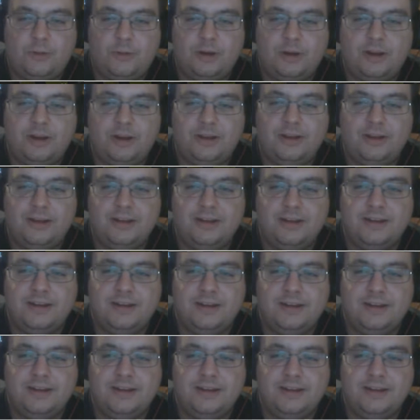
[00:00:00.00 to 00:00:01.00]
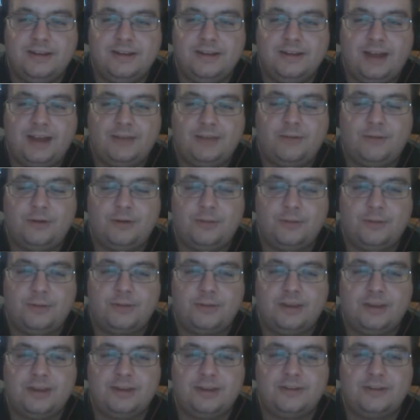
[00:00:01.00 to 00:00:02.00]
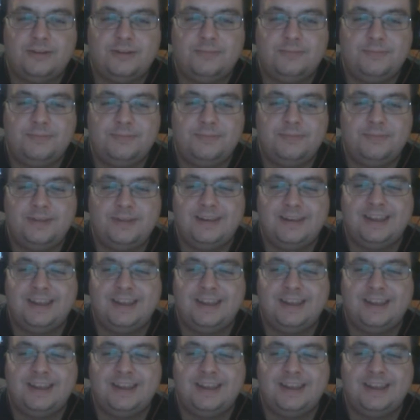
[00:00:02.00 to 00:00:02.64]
Oh boy. I forgot about that.